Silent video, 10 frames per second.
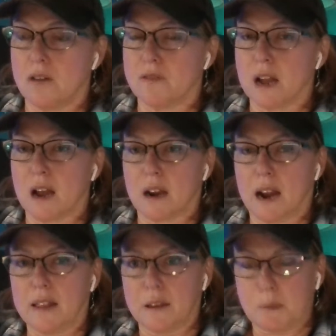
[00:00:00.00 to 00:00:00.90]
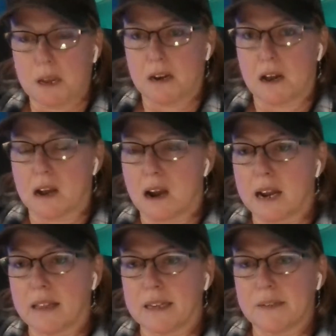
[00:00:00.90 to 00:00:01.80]
of not Kylie being not
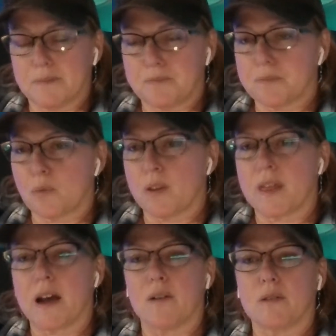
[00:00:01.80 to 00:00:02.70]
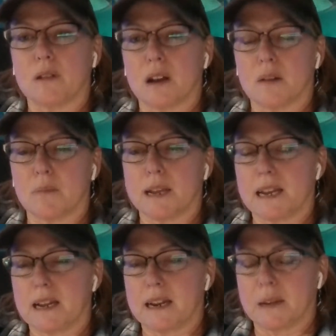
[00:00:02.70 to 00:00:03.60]
Kylie without
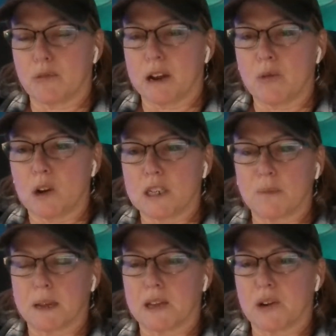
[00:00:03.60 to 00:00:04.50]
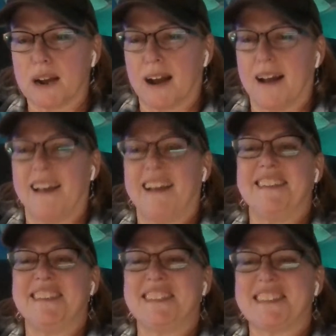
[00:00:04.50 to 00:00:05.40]
being getting brainwashed by you
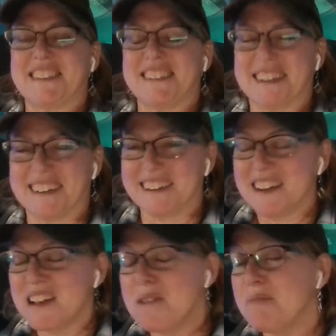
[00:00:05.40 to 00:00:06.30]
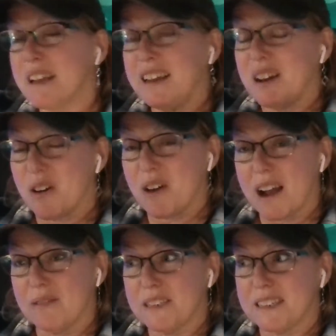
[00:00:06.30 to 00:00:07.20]
guys. But
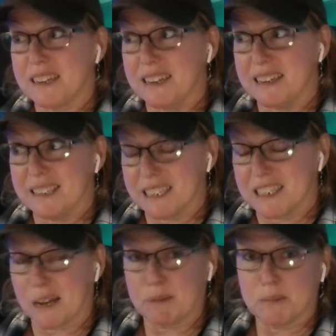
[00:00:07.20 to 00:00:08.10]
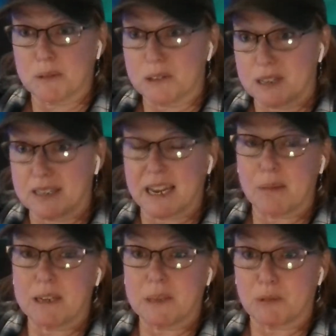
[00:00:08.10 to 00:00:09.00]
I was susceptible to
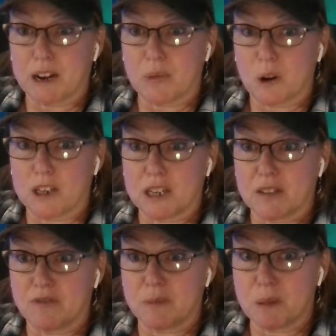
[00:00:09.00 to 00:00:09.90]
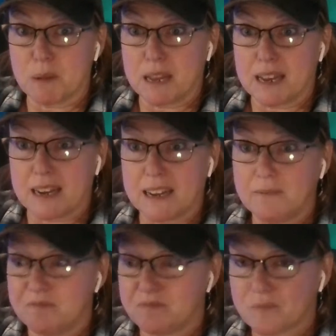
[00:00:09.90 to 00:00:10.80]
Sammy's brainwashing from the
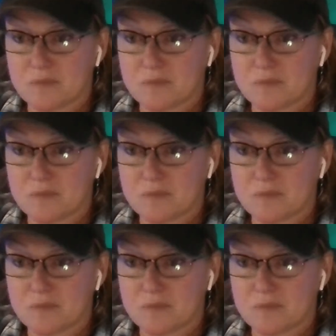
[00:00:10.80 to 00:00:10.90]
beginning.